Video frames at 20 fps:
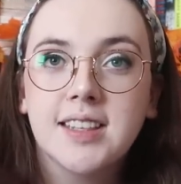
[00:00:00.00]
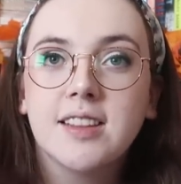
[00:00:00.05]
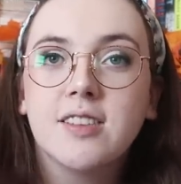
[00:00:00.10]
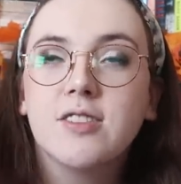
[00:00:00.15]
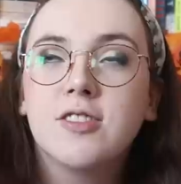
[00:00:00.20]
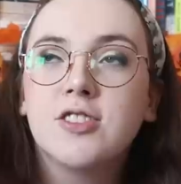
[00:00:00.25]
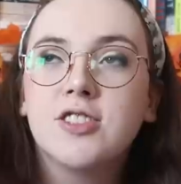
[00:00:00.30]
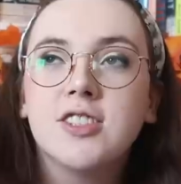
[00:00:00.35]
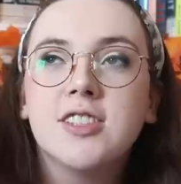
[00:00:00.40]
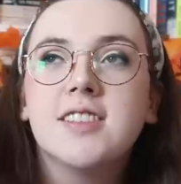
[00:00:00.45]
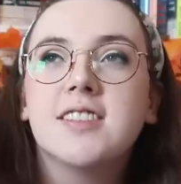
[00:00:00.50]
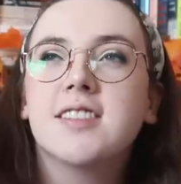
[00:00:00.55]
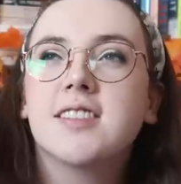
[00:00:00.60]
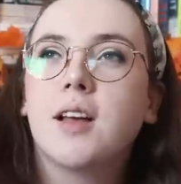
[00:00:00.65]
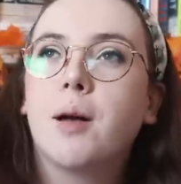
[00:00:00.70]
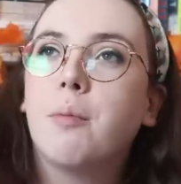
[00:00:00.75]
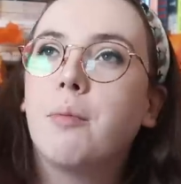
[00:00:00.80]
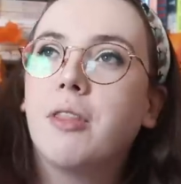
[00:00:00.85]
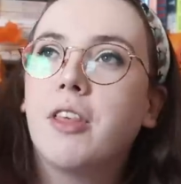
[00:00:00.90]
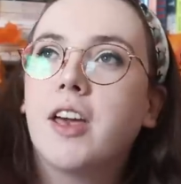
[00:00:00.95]
There's just
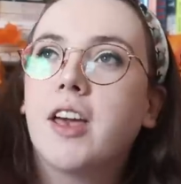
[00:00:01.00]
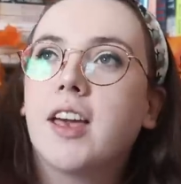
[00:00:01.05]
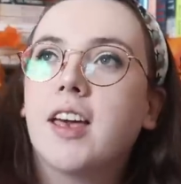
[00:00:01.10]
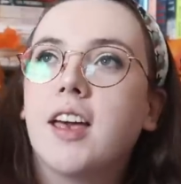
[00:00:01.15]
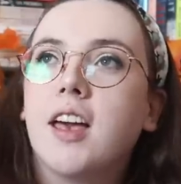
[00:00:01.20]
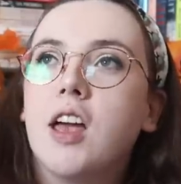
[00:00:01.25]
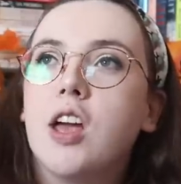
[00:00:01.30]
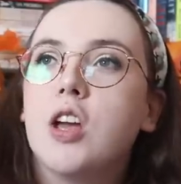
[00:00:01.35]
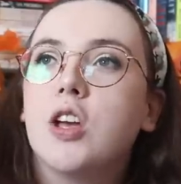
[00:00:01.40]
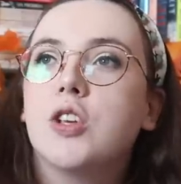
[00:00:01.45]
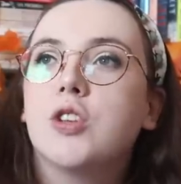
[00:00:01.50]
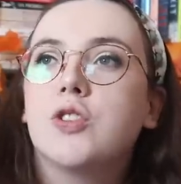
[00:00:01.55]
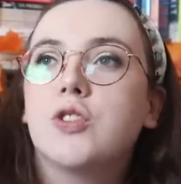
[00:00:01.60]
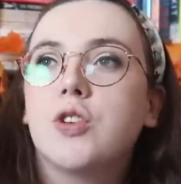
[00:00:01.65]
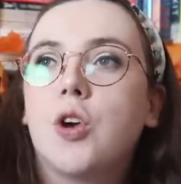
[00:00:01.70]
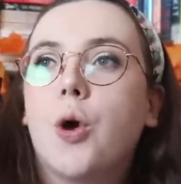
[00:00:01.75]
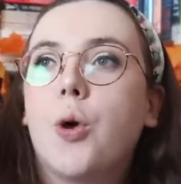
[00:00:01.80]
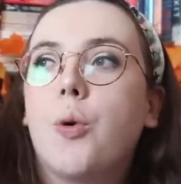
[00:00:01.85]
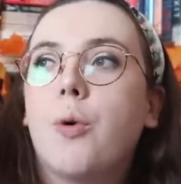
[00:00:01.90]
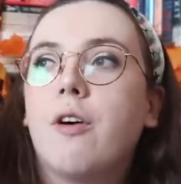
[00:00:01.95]
something
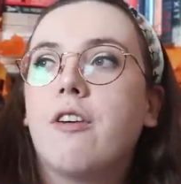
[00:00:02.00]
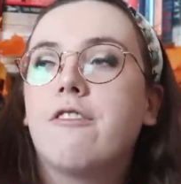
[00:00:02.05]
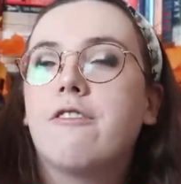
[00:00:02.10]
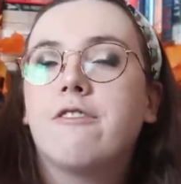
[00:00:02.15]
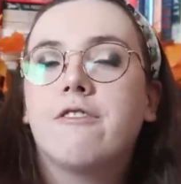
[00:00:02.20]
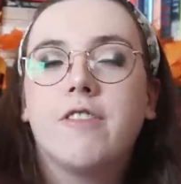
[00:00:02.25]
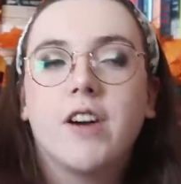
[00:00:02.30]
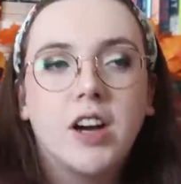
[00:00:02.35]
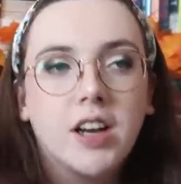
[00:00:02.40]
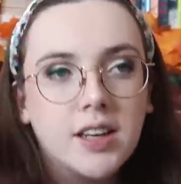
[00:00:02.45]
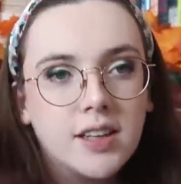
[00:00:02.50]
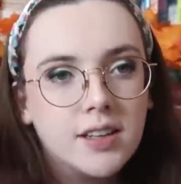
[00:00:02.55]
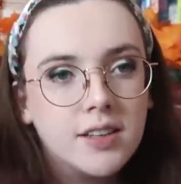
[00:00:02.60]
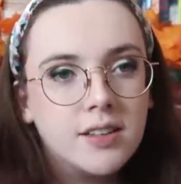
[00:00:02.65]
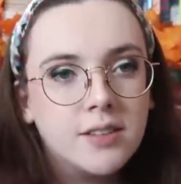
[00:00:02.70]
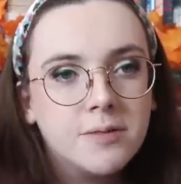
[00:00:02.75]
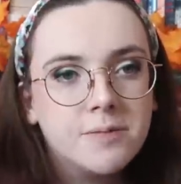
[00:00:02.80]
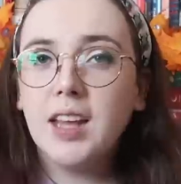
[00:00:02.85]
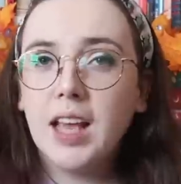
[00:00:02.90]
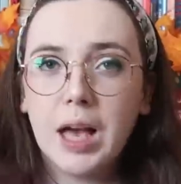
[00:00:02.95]
so
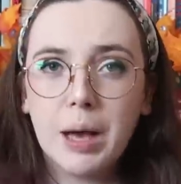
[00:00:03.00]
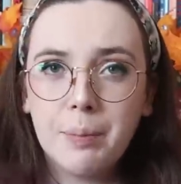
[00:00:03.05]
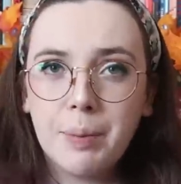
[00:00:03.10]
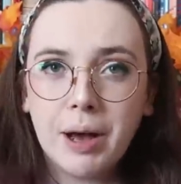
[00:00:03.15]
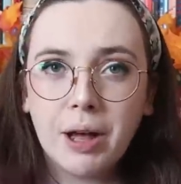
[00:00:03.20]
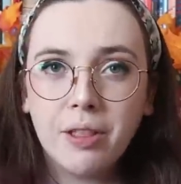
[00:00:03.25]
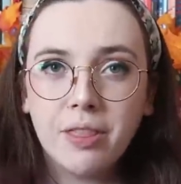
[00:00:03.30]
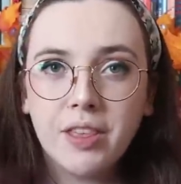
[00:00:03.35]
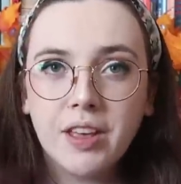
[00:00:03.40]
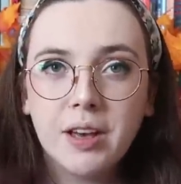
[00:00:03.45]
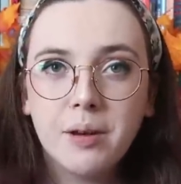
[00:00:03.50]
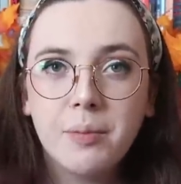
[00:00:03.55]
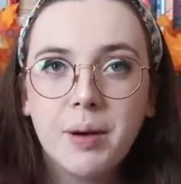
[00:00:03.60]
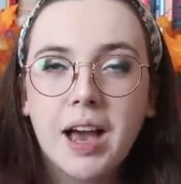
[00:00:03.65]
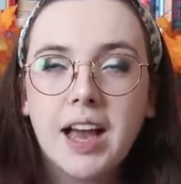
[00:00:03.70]
fun about them.